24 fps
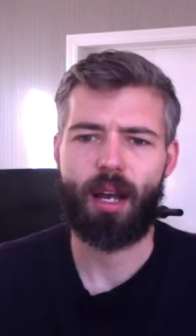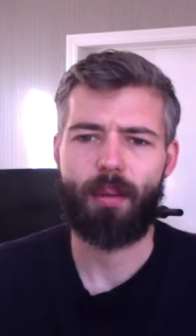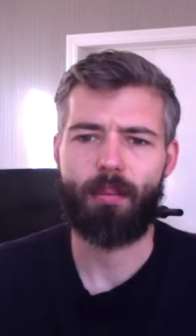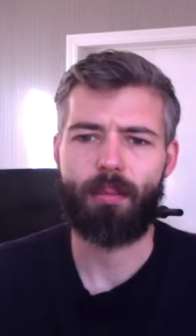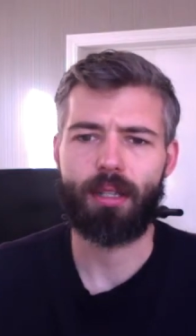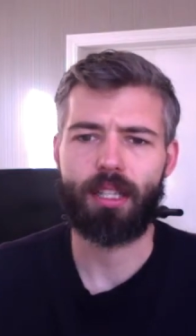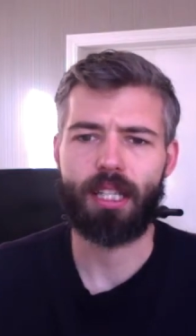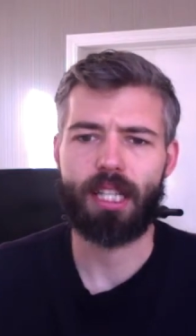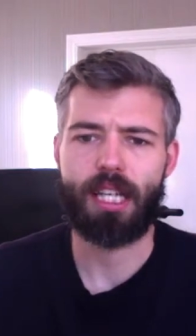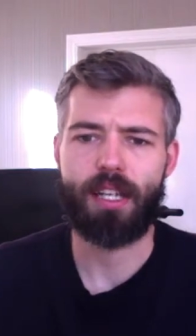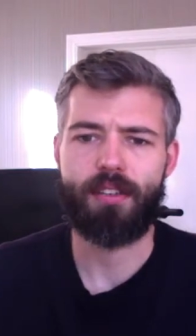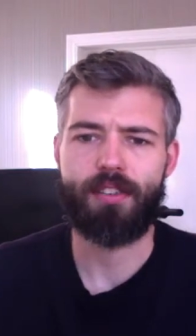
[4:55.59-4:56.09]

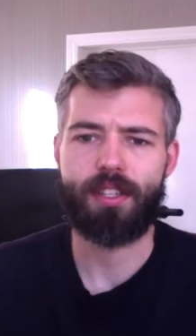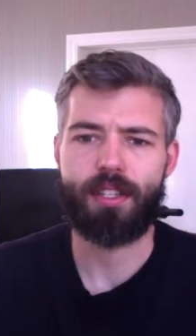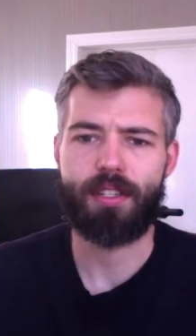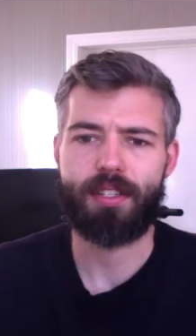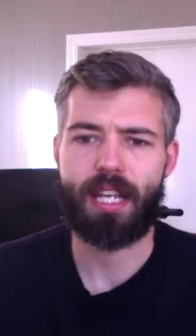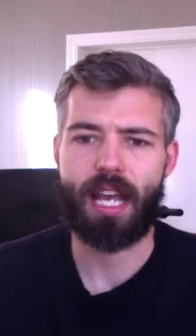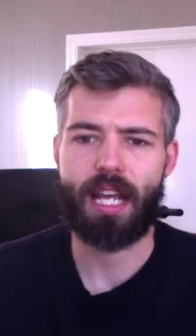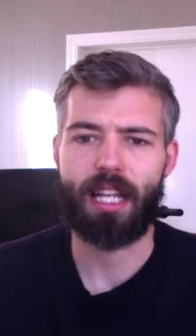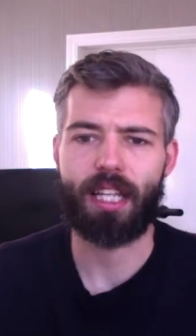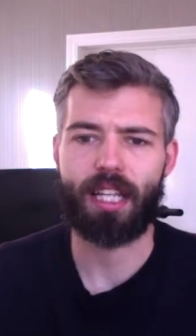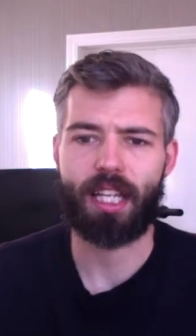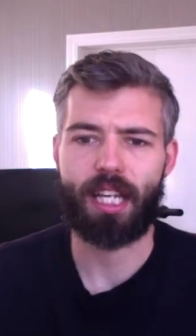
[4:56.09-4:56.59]
believes in
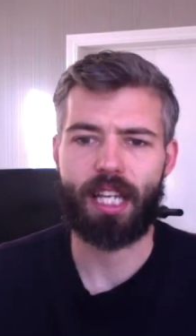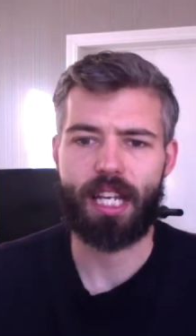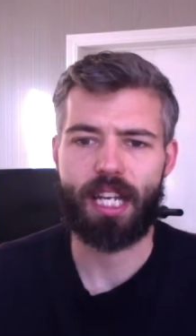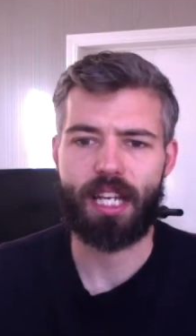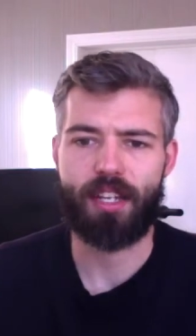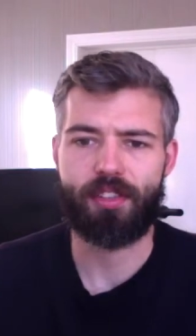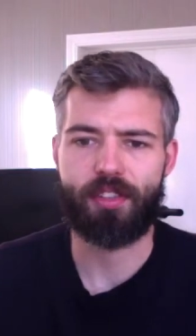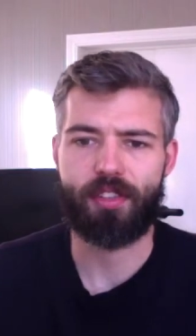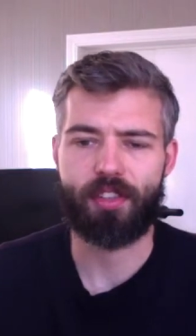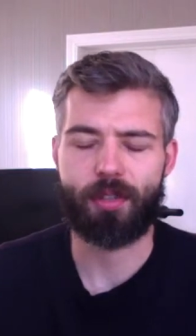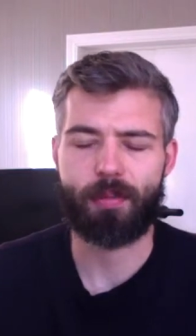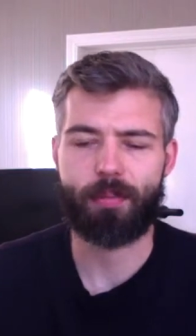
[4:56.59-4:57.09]

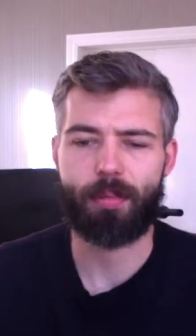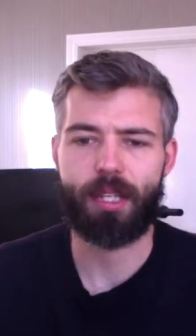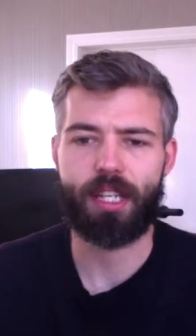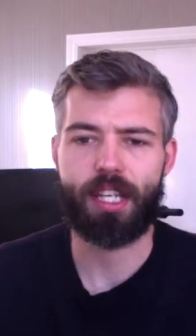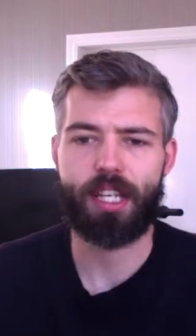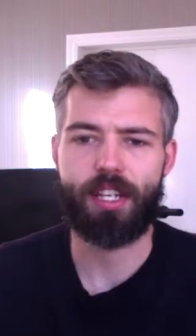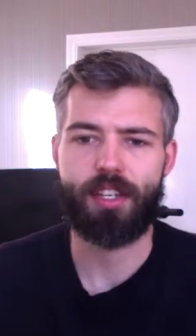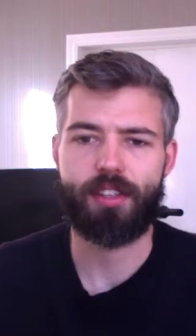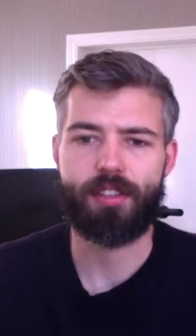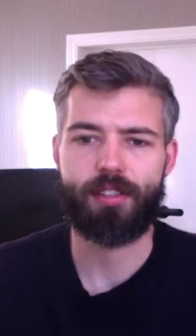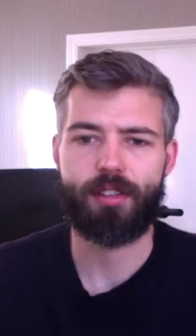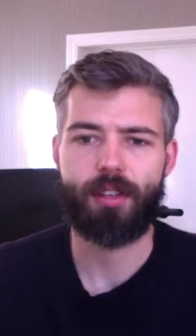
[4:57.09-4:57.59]
telekinesis,
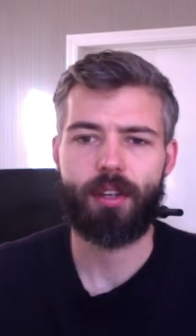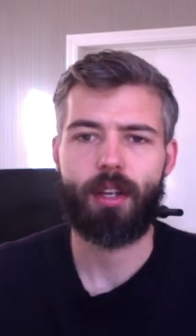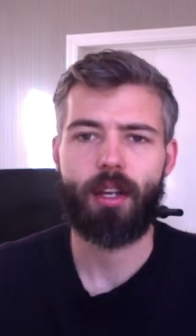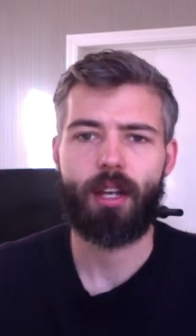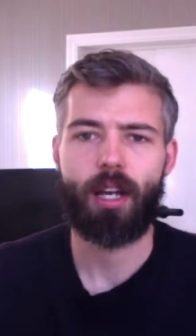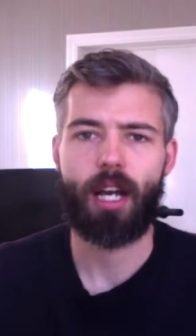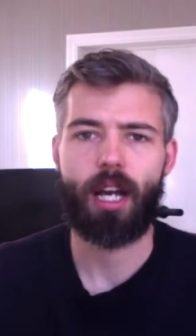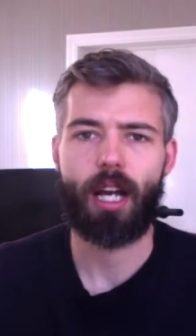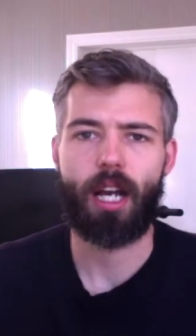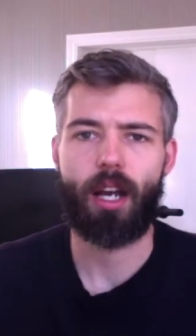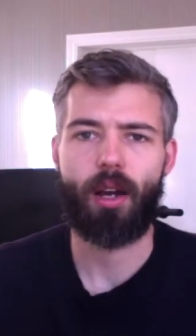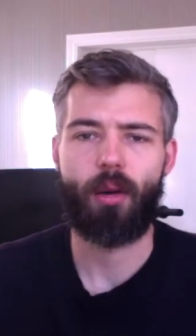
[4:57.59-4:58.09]
please
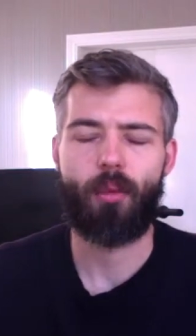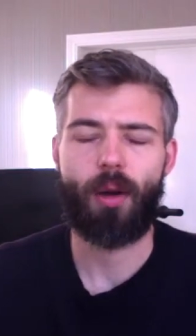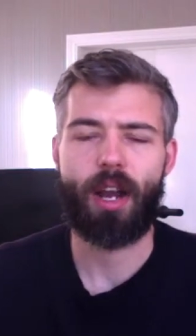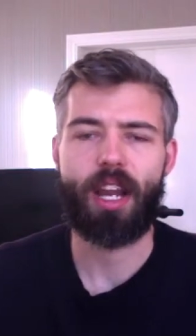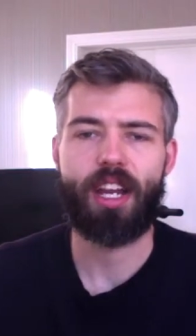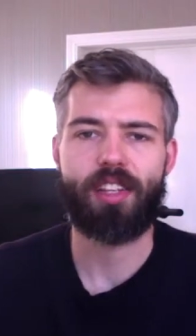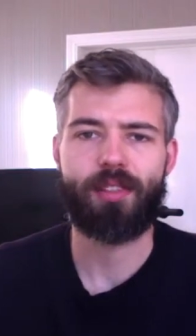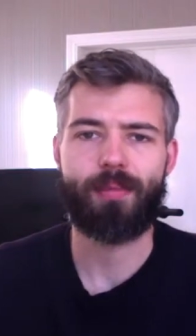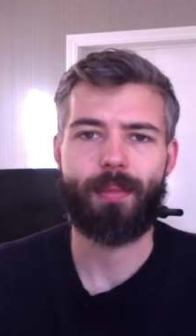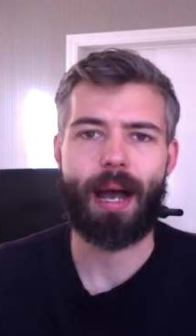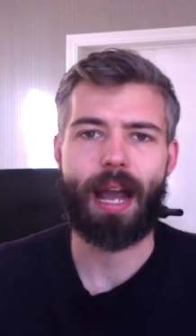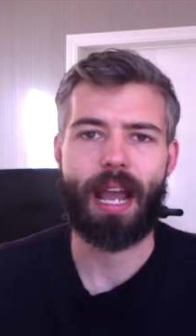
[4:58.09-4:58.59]

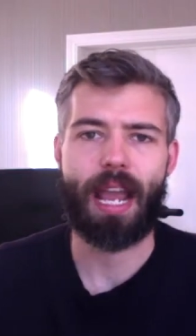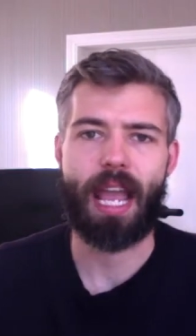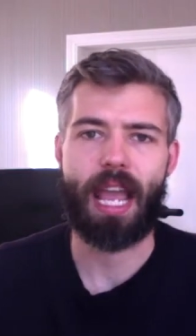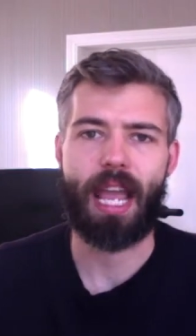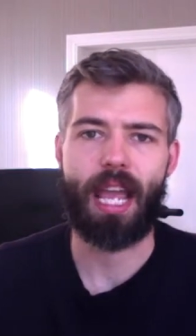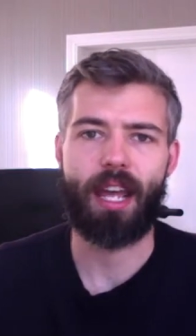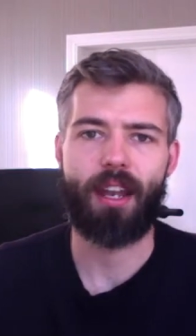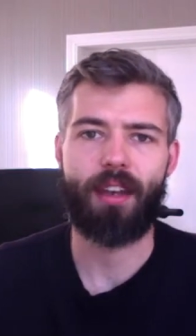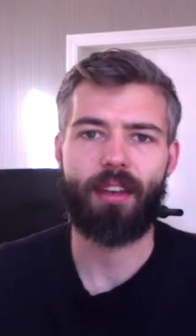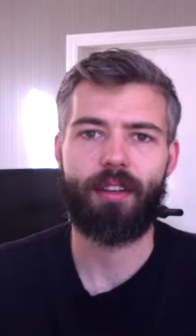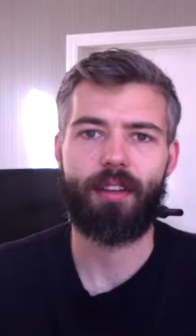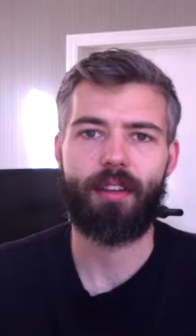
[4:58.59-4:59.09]
raise my
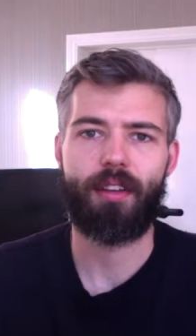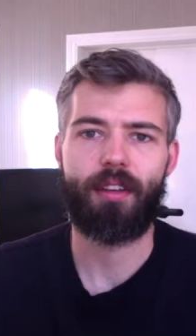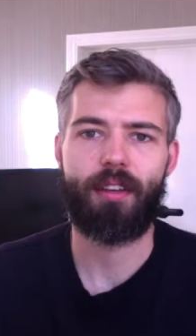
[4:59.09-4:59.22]
hand.